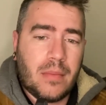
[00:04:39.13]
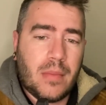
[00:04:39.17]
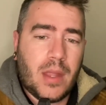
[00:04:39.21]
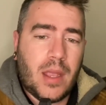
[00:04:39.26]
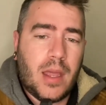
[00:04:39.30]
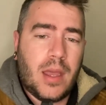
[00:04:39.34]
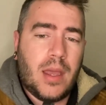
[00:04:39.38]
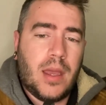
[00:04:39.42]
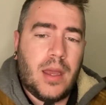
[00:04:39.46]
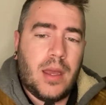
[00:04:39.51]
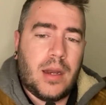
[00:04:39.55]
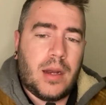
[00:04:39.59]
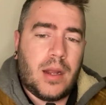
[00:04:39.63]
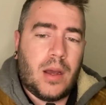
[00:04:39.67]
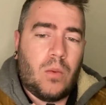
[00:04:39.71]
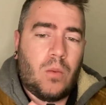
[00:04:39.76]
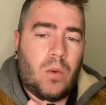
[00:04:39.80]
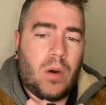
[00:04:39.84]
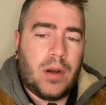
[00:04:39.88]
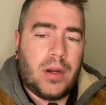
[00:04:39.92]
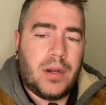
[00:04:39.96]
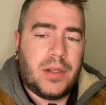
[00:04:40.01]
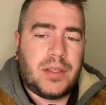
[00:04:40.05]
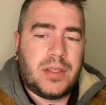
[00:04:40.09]
and I
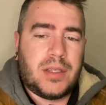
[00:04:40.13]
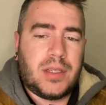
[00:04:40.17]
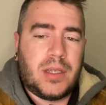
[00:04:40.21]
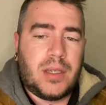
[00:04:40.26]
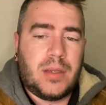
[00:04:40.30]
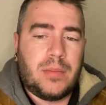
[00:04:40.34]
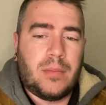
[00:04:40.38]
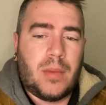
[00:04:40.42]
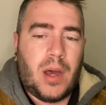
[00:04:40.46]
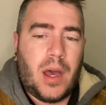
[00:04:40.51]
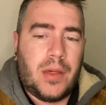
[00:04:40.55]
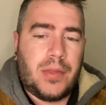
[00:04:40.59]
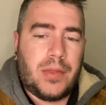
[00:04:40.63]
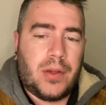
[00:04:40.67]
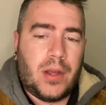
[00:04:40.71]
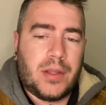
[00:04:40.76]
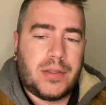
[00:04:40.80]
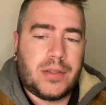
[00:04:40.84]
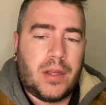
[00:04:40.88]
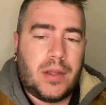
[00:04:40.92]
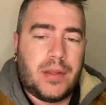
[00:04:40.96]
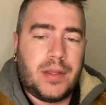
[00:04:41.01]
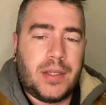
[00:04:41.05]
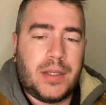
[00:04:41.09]
wanted to see my thoughts
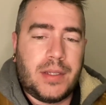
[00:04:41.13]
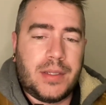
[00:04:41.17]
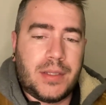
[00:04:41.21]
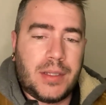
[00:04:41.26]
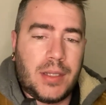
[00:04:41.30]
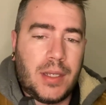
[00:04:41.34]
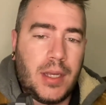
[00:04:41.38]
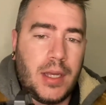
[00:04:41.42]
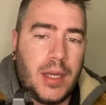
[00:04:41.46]
on these.